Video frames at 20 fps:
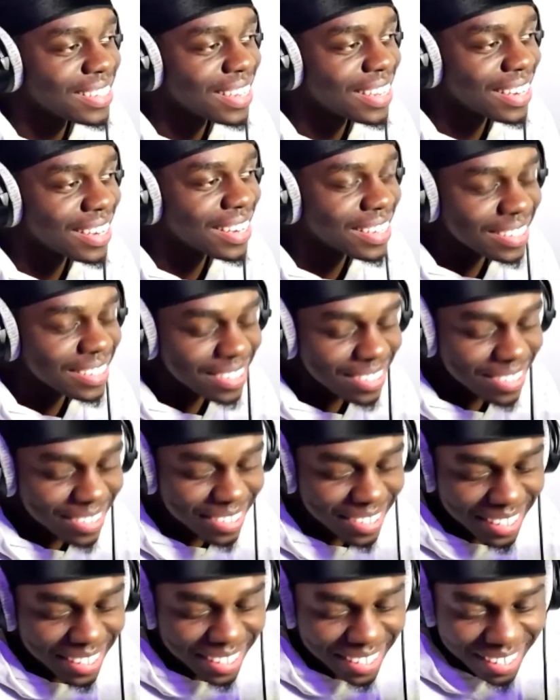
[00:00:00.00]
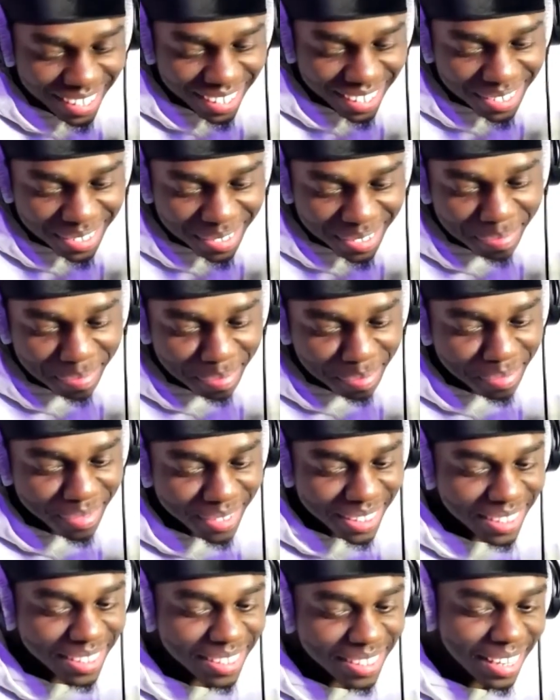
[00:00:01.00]
All right. Yeah.
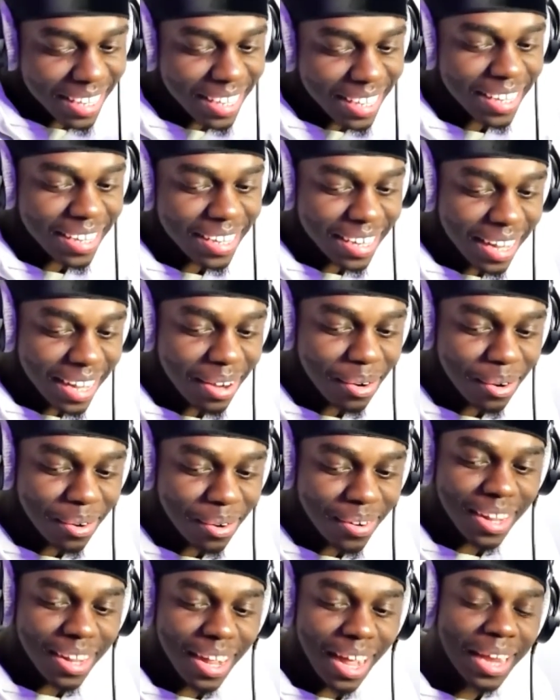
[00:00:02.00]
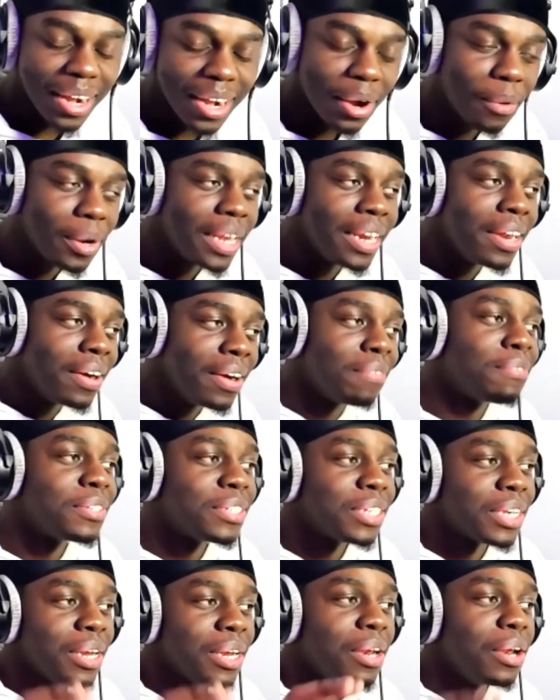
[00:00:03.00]
Now I know enough to know
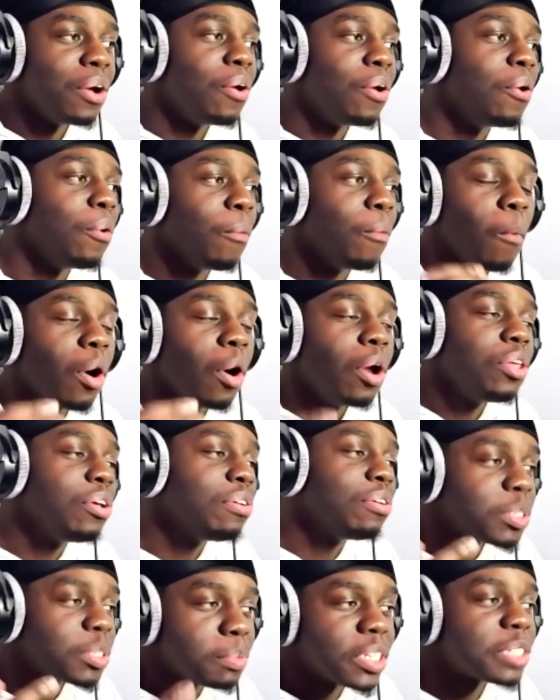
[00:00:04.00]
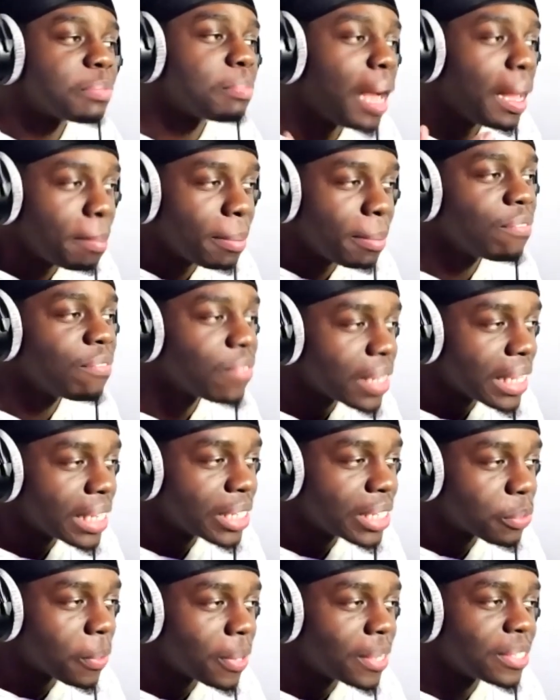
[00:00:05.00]
what your response might be for this one, so
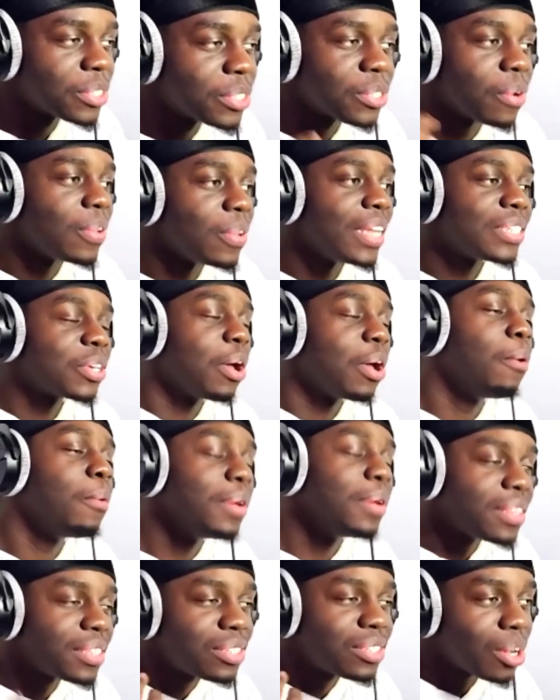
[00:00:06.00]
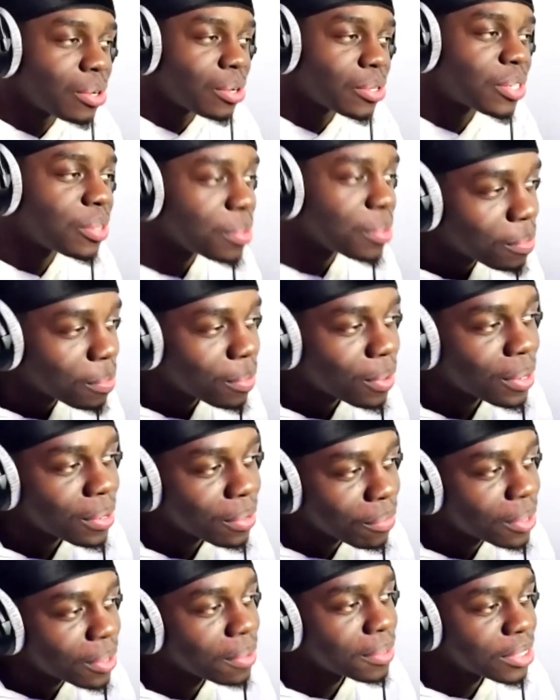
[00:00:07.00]
let's go with Tottenham. What do you
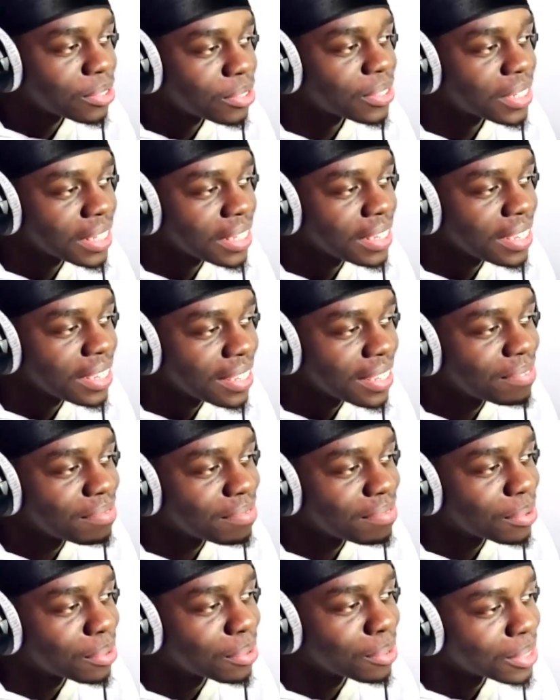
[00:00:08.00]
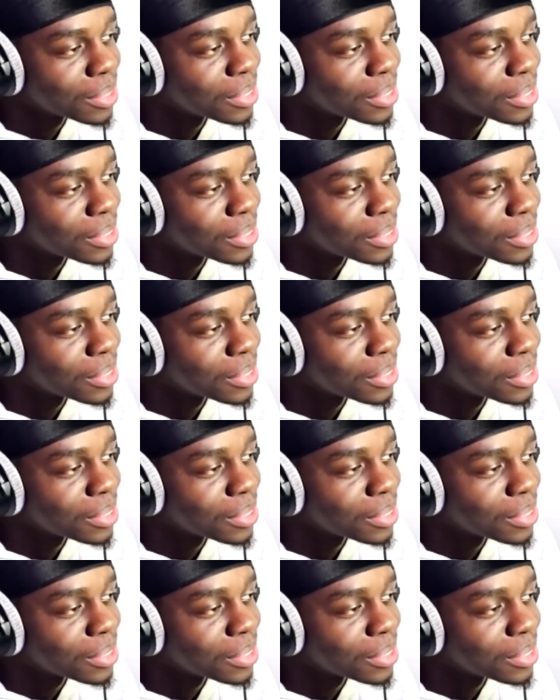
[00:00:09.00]
see for Tottenham?